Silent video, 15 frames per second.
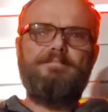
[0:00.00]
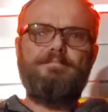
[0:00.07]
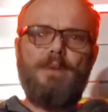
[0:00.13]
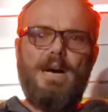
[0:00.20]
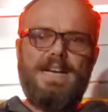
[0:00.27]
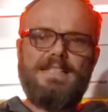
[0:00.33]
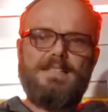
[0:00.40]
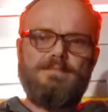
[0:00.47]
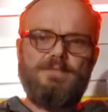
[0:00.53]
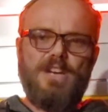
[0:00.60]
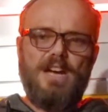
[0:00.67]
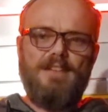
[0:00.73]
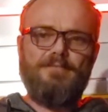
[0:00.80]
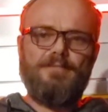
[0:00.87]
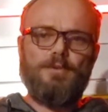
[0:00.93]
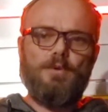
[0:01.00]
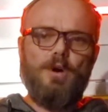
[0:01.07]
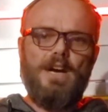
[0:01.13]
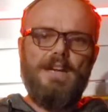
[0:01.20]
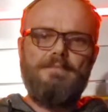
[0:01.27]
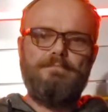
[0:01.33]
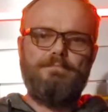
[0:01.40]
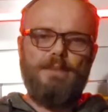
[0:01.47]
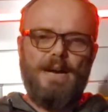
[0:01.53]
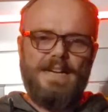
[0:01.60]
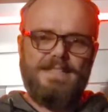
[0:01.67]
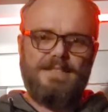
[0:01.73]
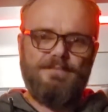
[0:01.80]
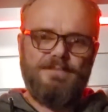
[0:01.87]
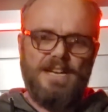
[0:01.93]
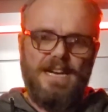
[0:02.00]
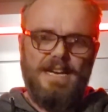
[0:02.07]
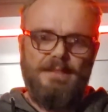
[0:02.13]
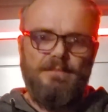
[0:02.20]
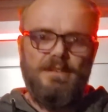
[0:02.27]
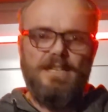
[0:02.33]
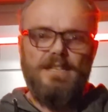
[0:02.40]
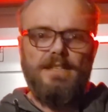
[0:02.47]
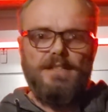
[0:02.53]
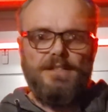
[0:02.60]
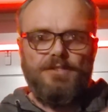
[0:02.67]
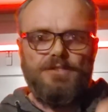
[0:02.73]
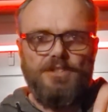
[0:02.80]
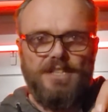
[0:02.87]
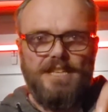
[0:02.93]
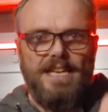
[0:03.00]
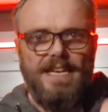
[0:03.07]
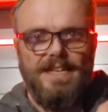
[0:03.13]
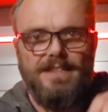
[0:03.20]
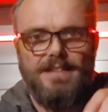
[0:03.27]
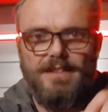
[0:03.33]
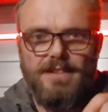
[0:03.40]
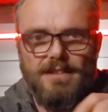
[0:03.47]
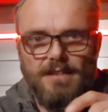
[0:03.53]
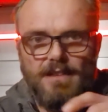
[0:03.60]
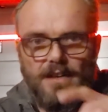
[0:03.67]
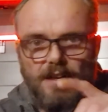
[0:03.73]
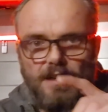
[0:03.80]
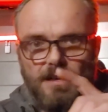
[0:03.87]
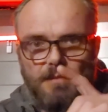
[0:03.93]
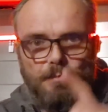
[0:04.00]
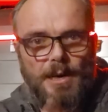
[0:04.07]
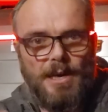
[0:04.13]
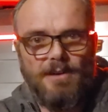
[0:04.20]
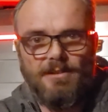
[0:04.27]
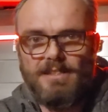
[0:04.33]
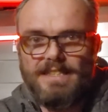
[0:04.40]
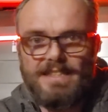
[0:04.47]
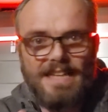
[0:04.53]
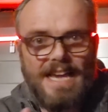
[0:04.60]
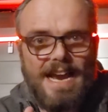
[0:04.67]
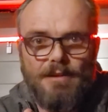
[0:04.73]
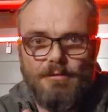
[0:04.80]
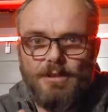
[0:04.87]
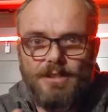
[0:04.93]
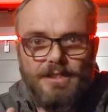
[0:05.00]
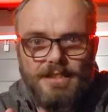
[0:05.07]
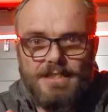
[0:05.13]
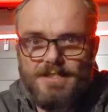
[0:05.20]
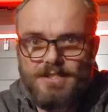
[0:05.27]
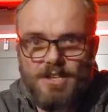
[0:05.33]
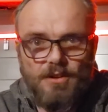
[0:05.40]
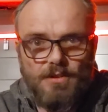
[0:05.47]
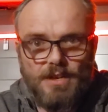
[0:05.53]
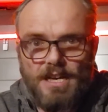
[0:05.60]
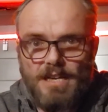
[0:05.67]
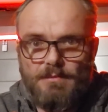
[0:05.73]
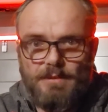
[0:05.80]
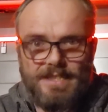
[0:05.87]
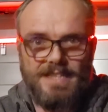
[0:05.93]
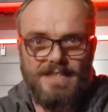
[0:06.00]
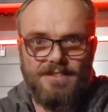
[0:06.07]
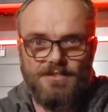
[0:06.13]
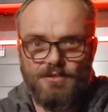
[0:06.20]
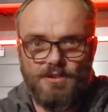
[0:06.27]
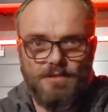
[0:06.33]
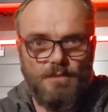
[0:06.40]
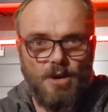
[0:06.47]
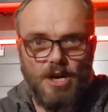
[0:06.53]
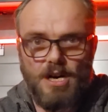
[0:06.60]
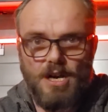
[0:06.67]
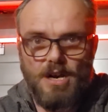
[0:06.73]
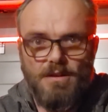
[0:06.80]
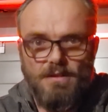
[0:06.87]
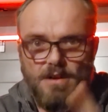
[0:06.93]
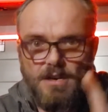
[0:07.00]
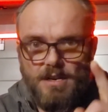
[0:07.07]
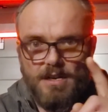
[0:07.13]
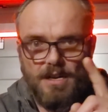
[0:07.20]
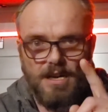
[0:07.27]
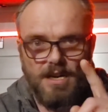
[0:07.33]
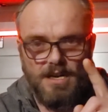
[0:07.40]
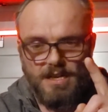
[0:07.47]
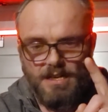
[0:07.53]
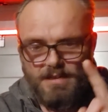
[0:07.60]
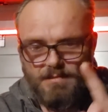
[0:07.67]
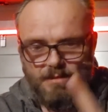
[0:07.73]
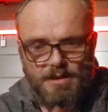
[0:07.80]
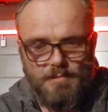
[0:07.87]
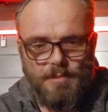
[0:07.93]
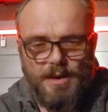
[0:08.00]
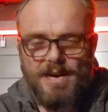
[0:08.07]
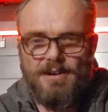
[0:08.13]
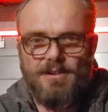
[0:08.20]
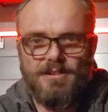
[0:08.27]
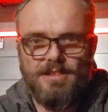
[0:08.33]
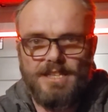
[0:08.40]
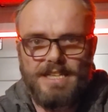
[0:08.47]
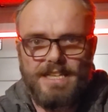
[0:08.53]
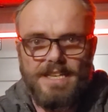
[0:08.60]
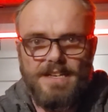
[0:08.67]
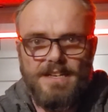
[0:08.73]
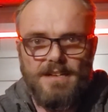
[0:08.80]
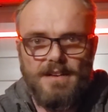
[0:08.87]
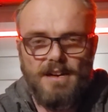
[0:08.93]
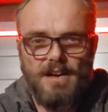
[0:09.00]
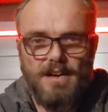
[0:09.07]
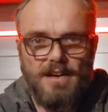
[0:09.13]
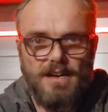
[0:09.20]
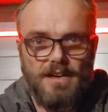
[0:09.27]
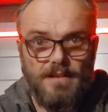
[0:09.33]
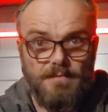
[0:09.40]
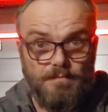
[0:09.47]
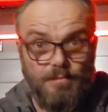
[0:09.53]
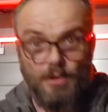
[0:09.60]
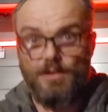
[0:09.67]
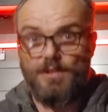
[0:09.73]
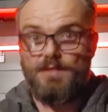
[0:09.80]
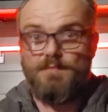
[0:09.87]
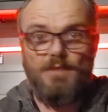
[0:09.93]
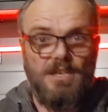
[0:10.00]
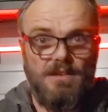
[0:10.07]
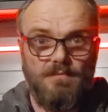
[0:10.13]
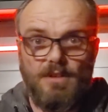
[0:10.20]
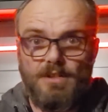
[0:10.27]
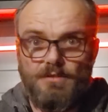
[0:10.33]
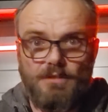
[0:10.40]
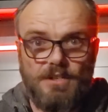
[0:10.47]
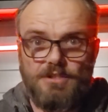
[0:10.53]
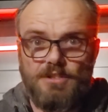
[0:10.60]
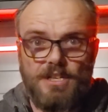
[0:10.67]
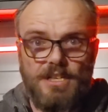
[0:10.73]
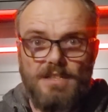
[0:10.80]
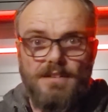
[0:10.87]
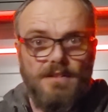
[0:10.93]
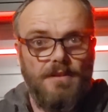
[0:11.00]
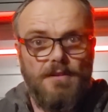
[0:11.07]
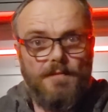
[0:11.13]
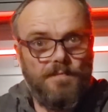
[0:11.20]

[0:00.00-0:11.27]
Buy some time for what? Buy some time to get, apparently Lauer is going on with Gensler tomorrow. Apparently Berta's meeting with Christian.